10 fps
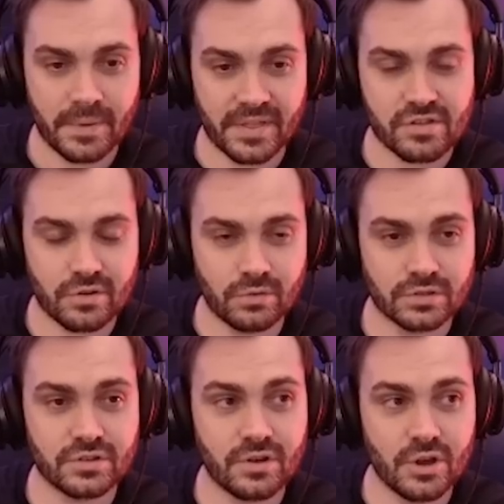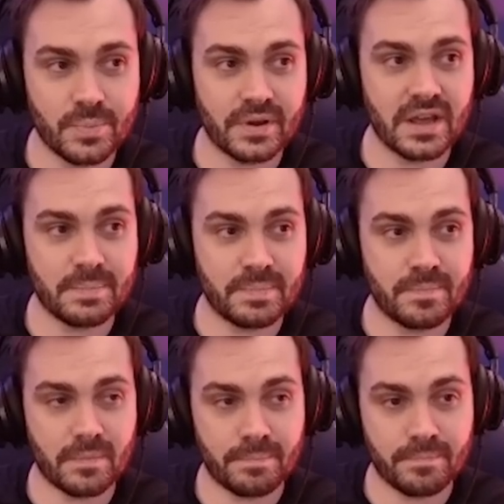But they should also open a
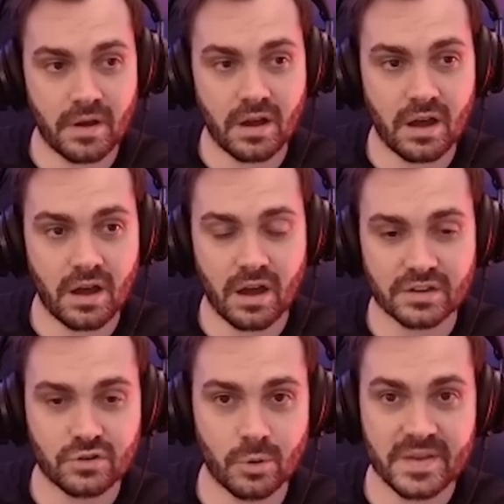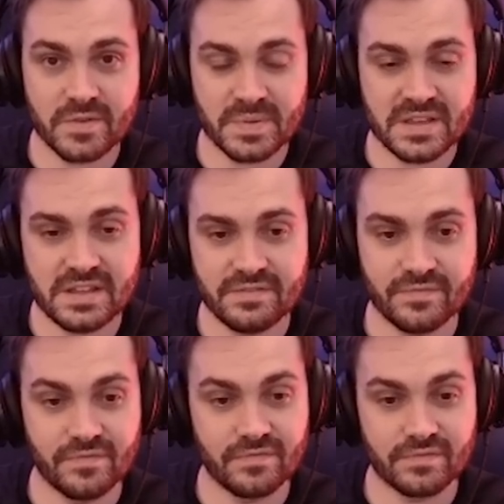uh, a hardcore PvP
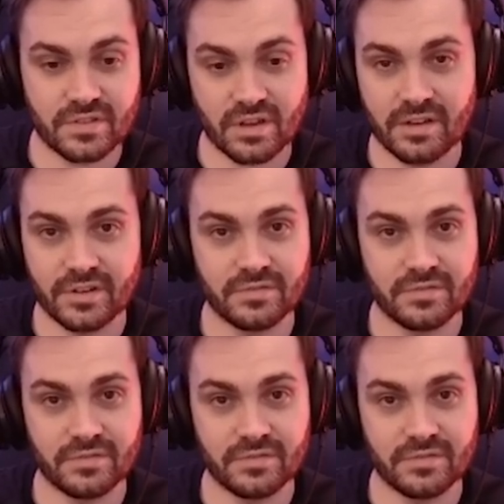server